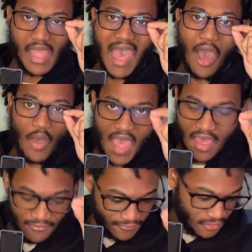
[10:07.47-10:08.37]

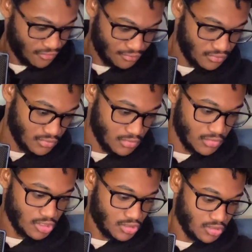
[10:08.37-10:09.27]
however,
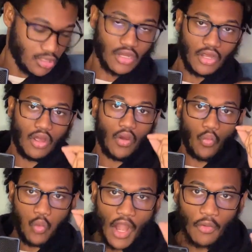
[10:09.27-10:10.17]

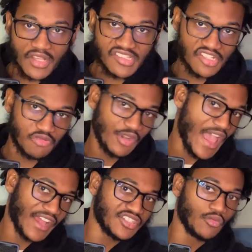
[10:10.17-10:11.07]
where was this
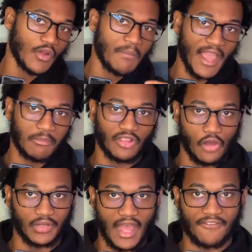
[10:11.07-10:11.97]
reaction when Mike
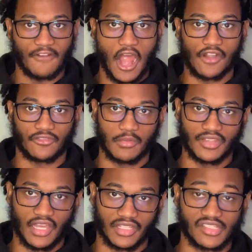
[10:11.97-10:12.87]
Malone got fired from the
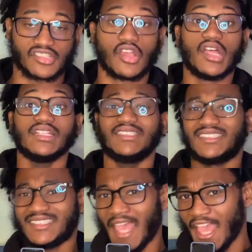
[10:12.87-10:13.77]
Nuggets?
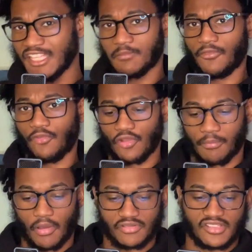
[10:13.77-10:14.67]
Days before the
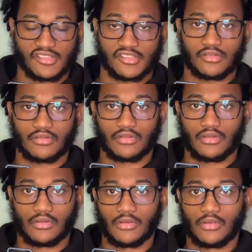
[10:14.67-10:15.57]
postseason.
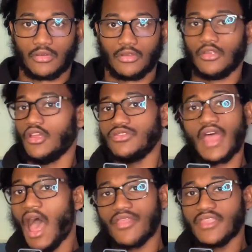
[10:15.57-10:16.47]

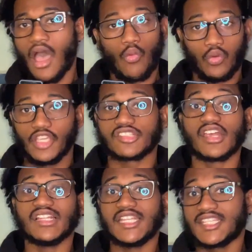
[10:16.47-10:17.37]
Not weeks,
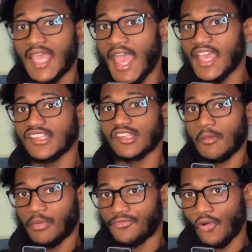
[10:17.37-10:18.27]
days
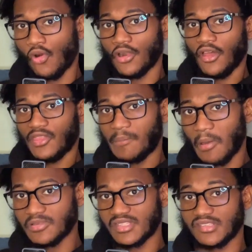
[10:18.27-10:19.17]
before the
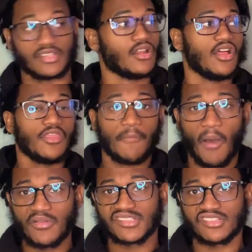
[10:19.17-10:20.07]
postseason. The
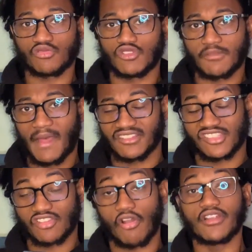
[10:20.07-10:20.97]
postseason was about to
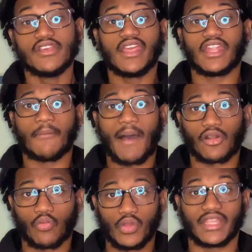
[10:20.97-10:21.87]
start in about
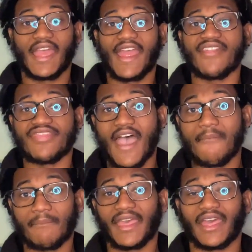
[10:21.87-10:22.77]
a week, and
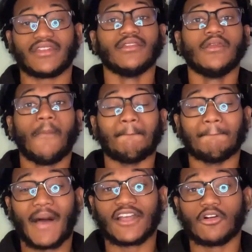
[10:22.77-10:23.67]
that man,
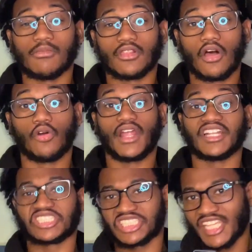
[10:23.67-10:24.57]
Michael Malone, a
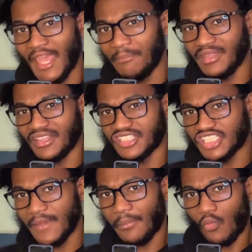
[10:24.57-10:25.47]

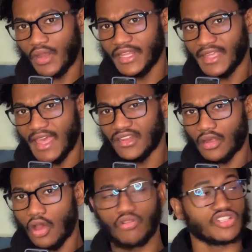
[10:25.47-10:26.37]
championship winning head
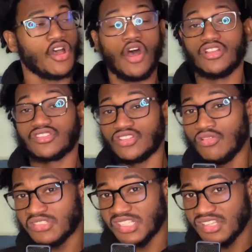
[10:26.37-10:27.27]
coach,
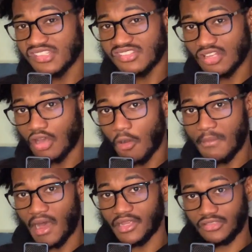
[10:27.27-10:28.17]
2 seasons ago,
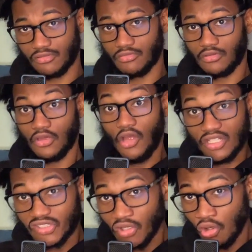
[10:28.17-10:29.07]
mind you,
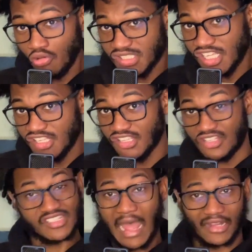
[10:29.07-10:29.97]
2
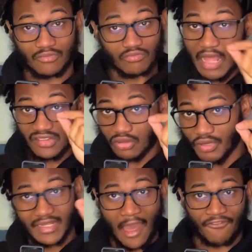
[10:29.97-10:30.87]
seasons, not
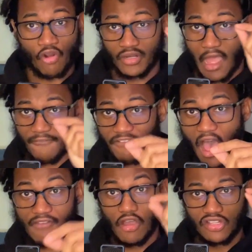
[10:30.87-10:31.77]
three, not four, not
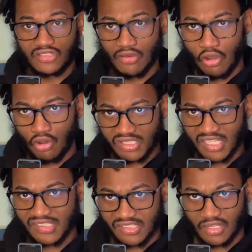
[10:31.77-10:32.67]
five, 2
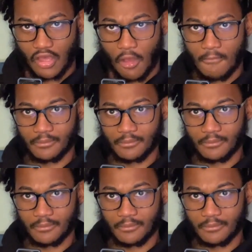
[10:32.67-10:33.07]
seasons ago,